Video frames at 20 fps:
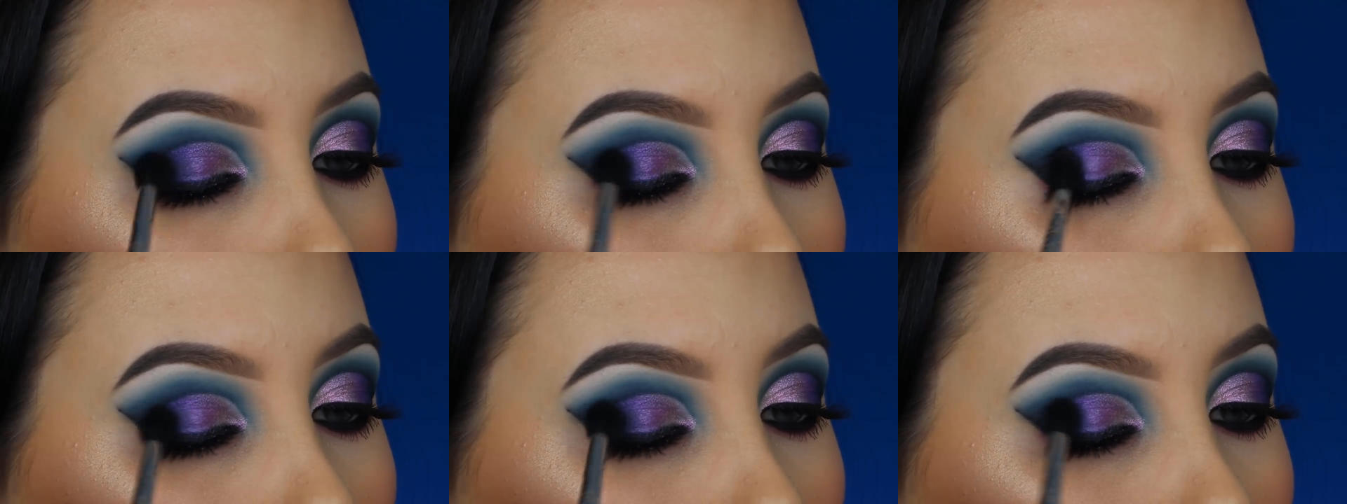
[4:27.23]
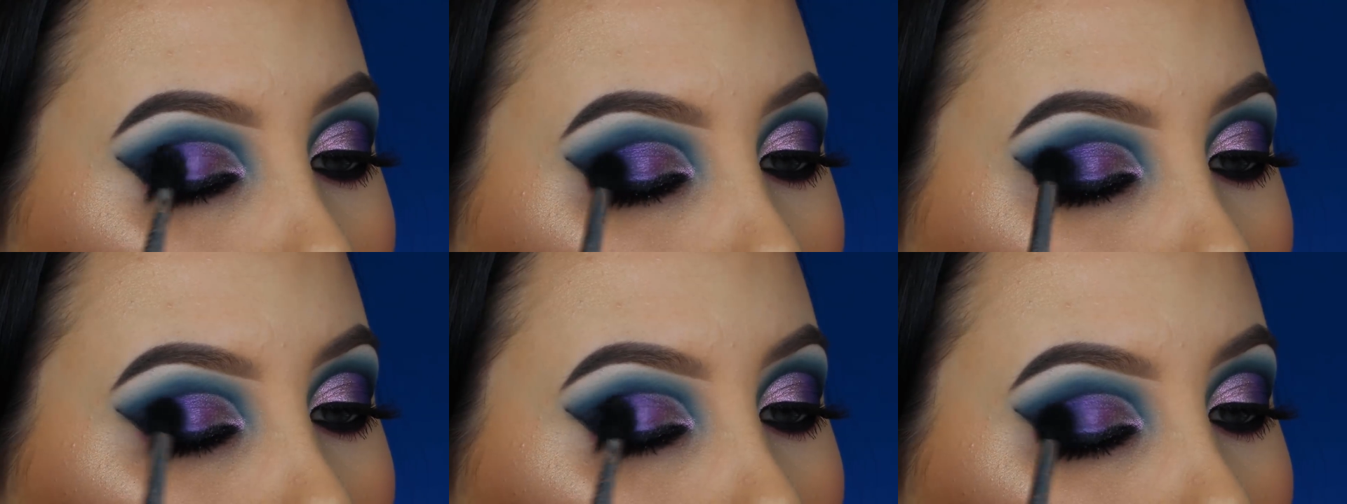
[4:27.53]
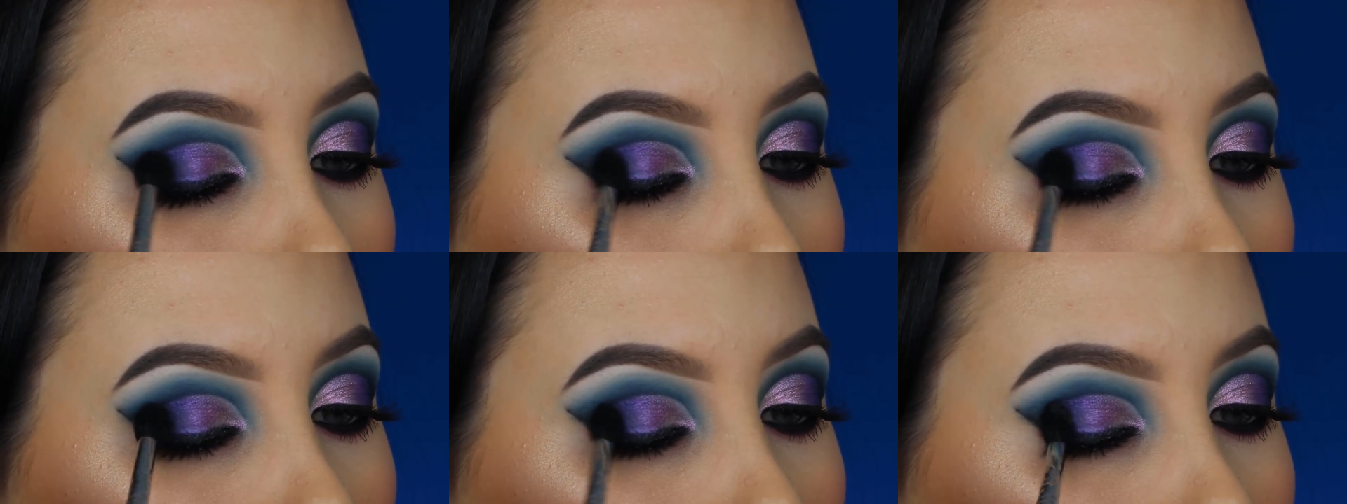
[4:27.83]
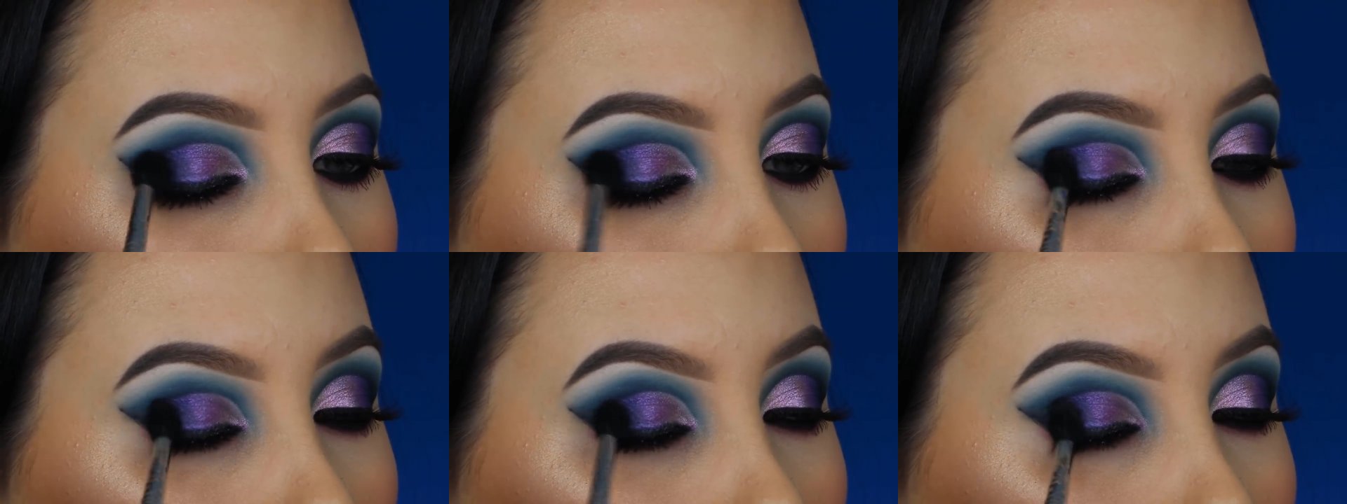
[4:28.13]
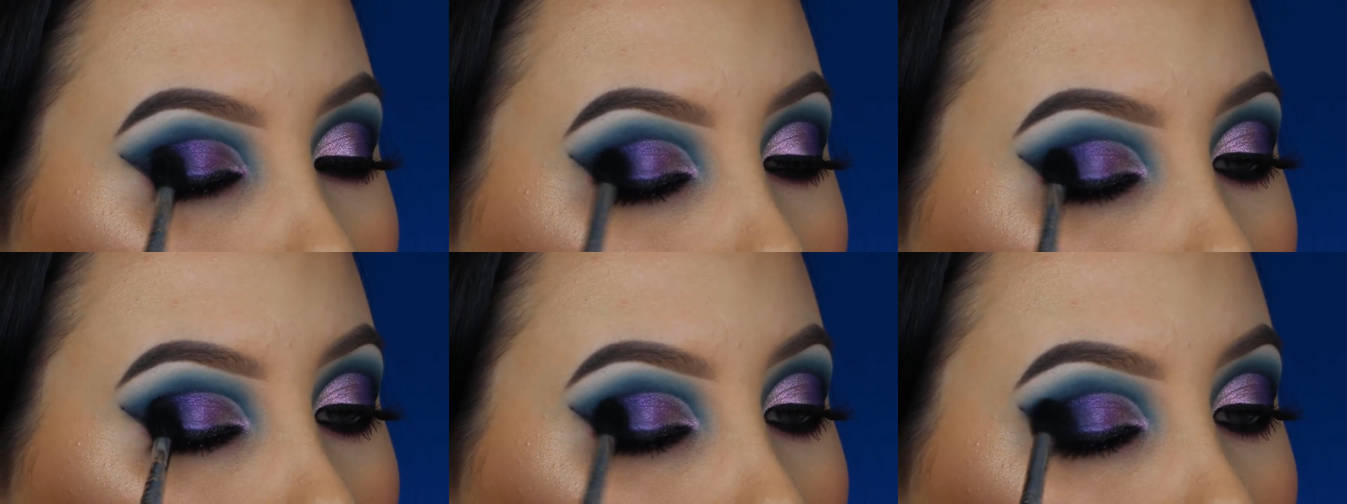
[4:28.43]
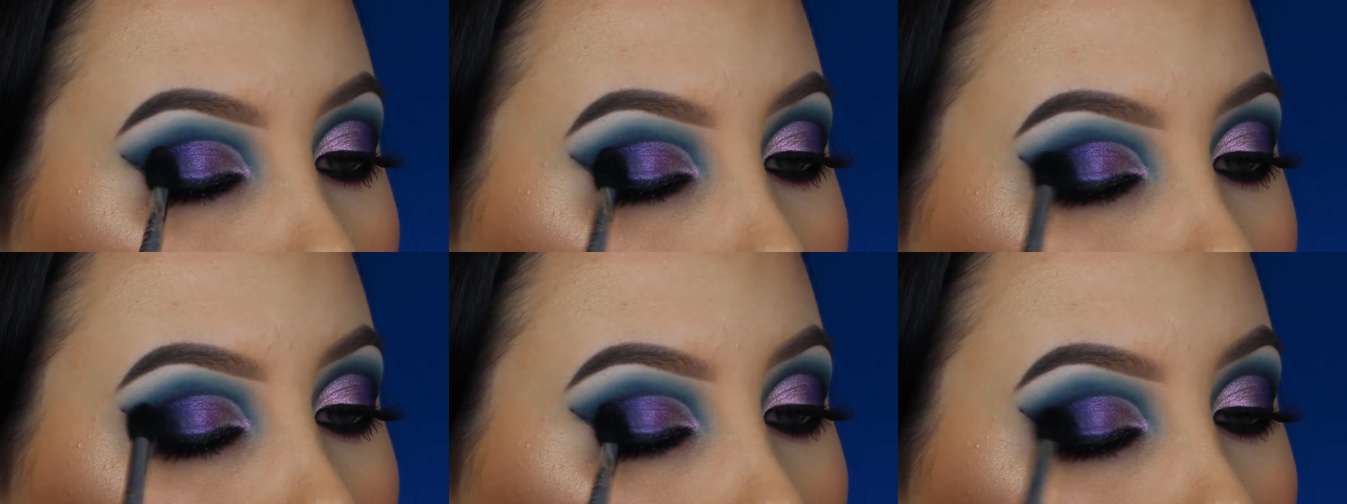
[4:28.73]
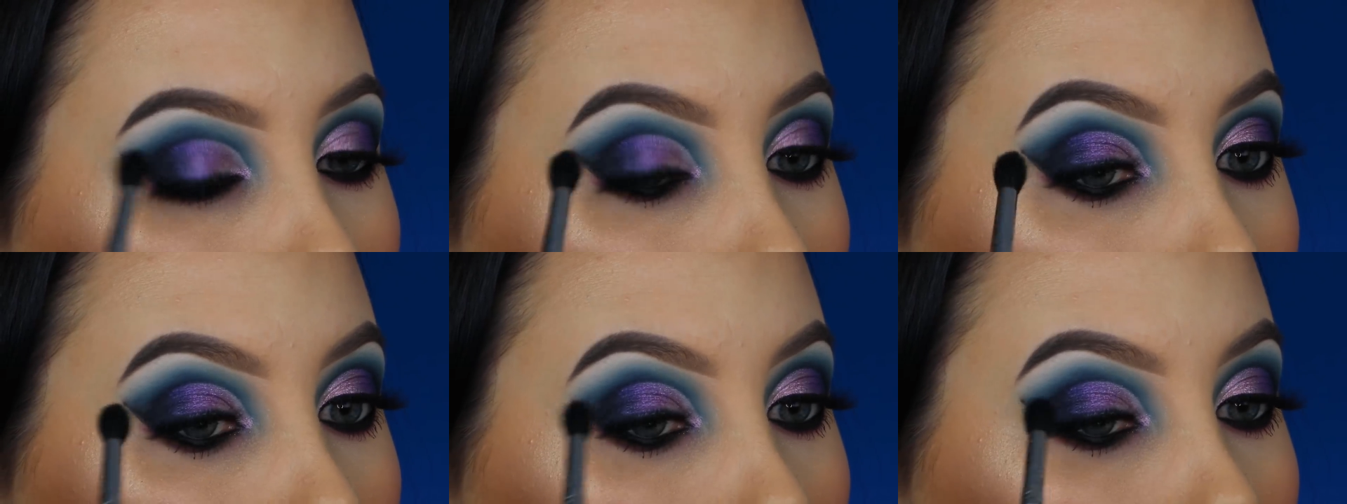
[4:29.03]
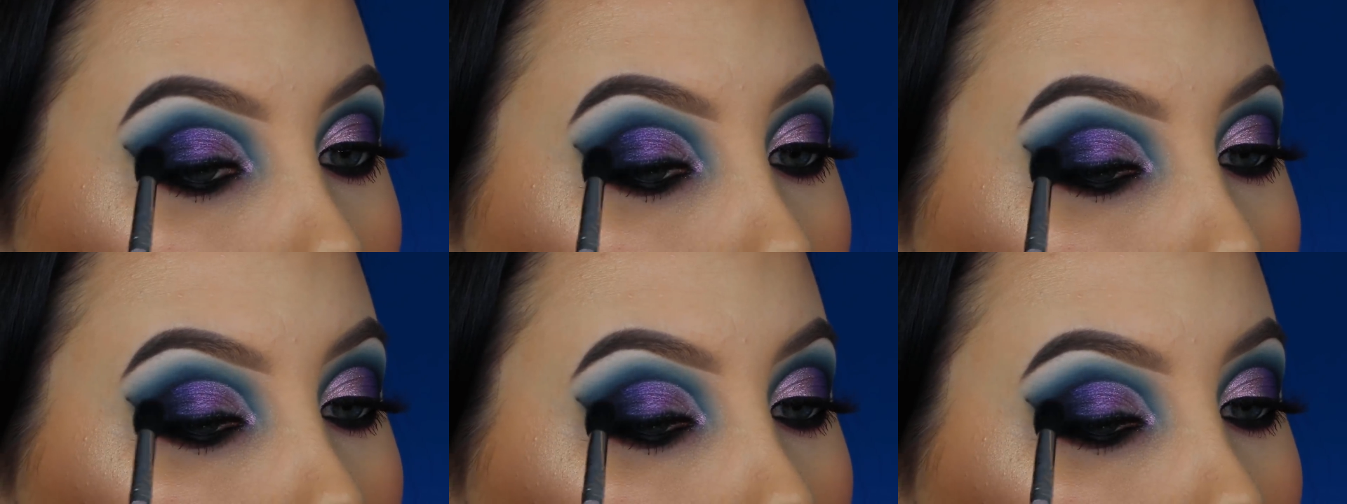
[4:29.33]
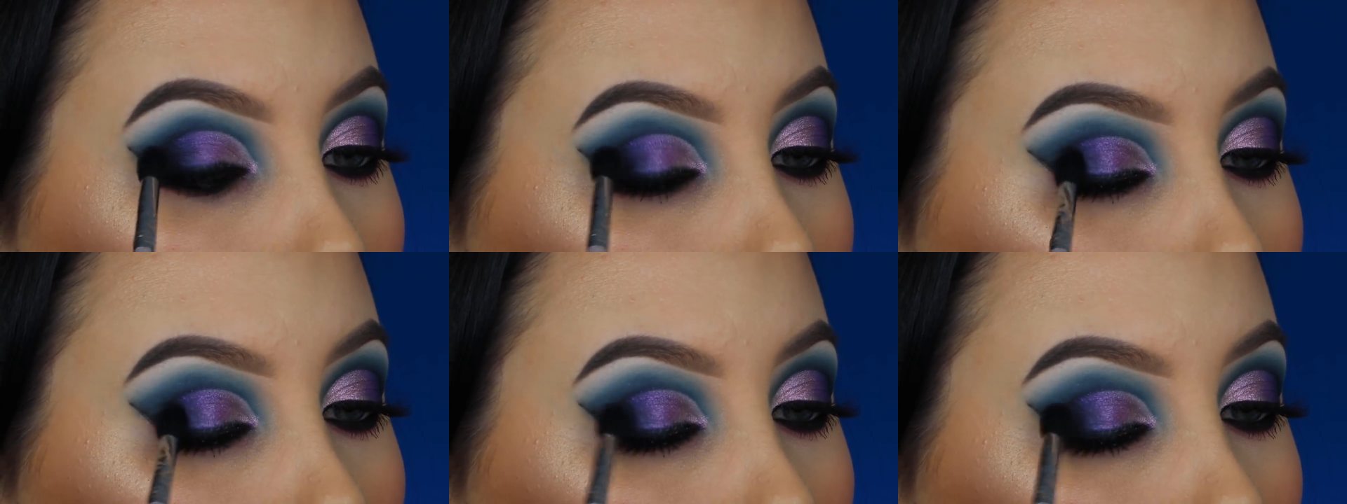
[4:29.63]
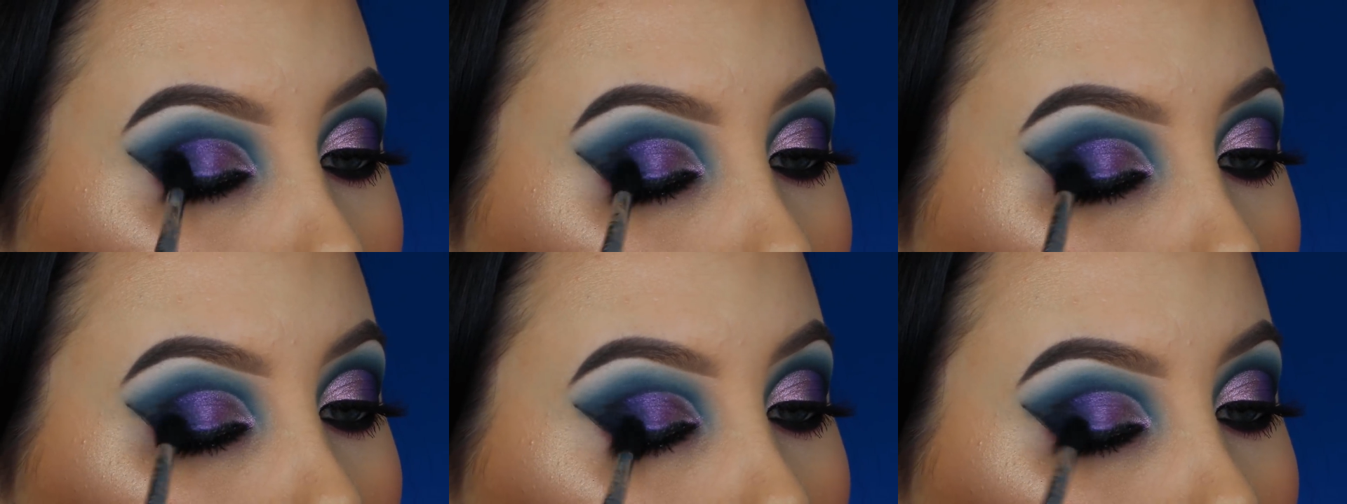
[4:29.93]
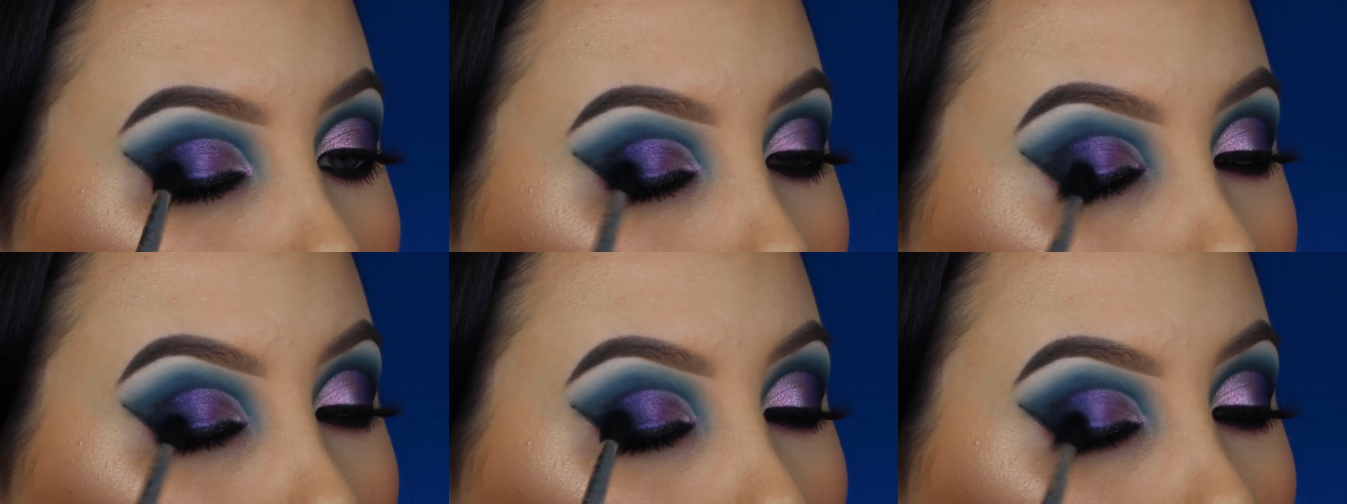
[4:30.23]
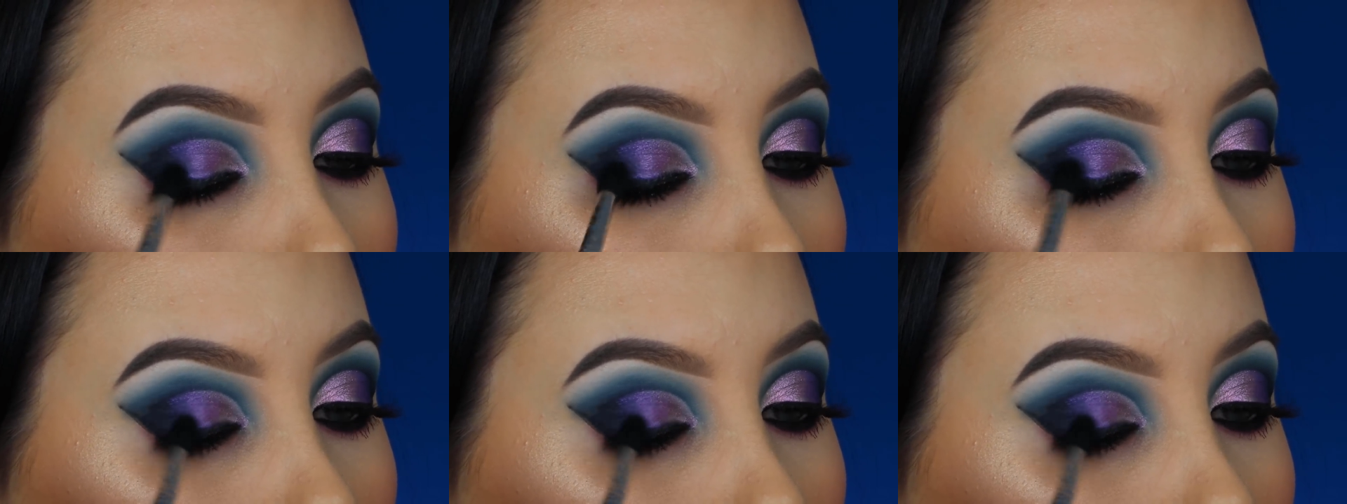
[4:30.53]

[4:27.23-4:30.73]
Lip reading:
[unreadable: no face in view]